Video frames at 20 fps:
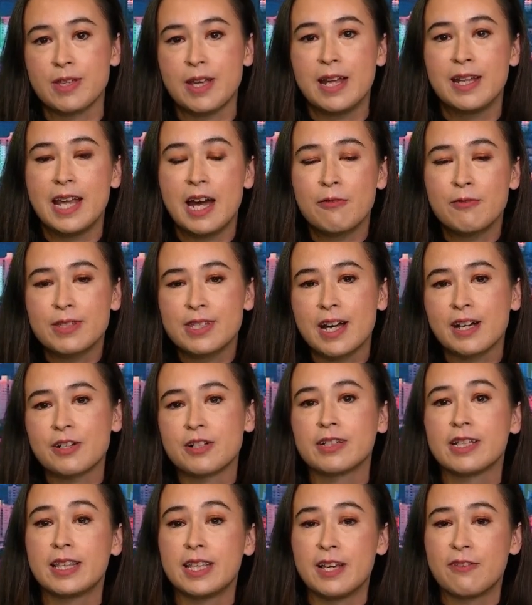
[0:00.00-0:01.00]
and that was
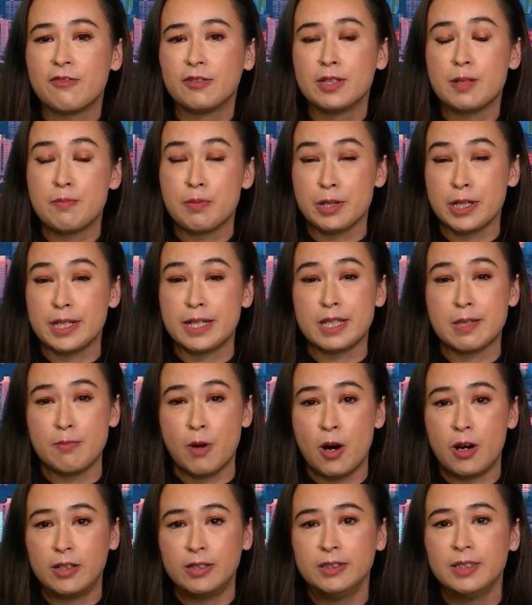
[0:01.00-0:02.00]
actually thankfully pretty
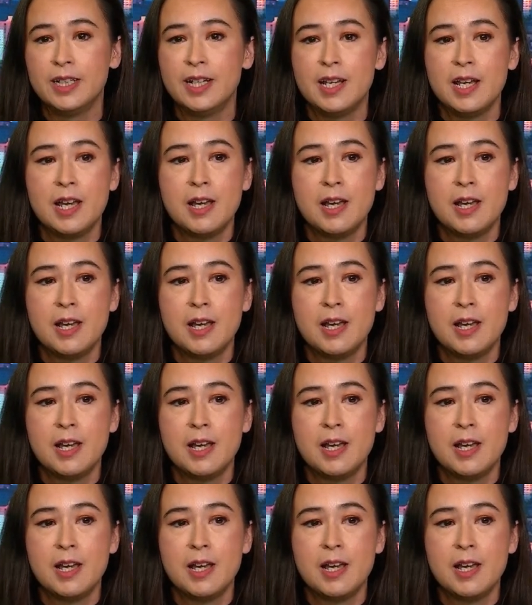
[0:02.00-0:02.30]
small